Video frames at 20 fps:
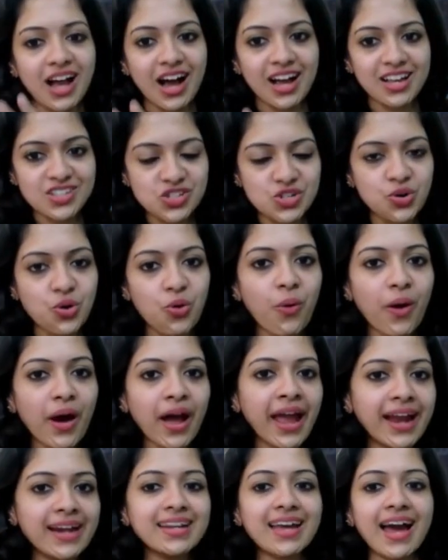us to go
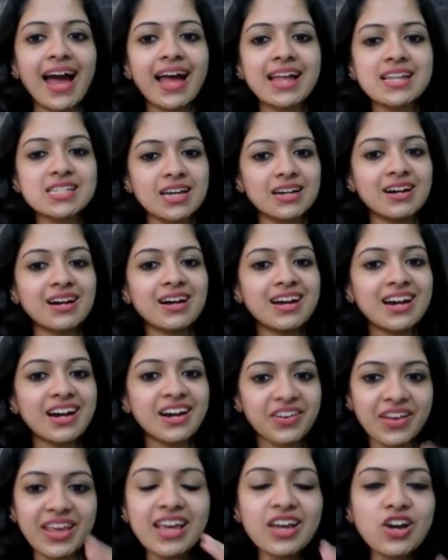ahead and
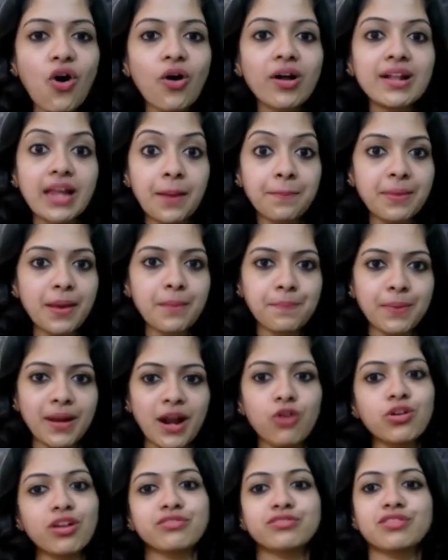recall and be
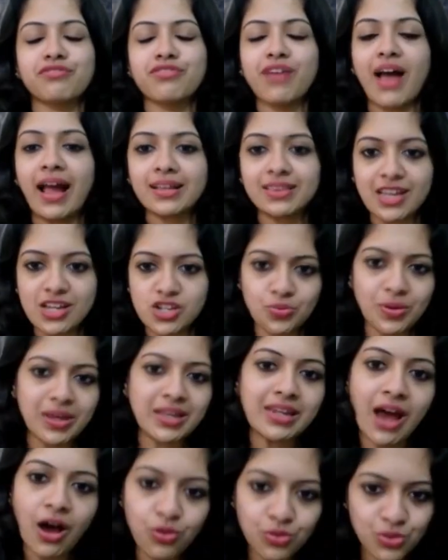proud of the fact that we
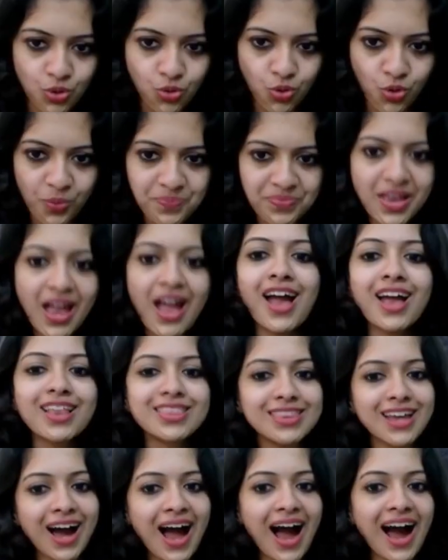now know
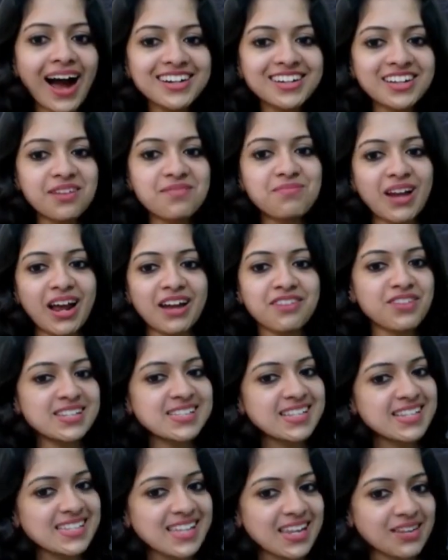the heart, blood
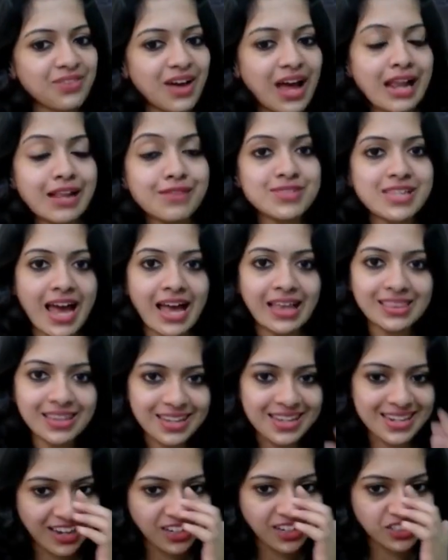vessels and valves and the
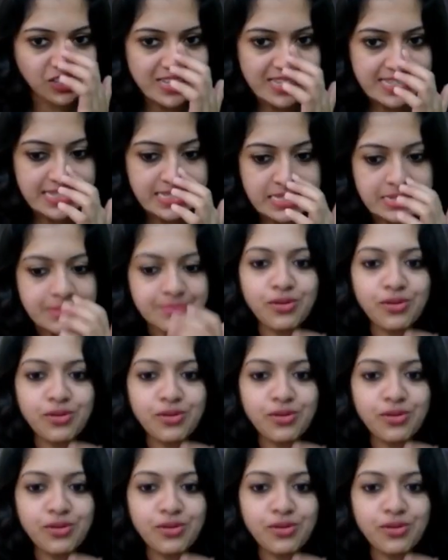conduction system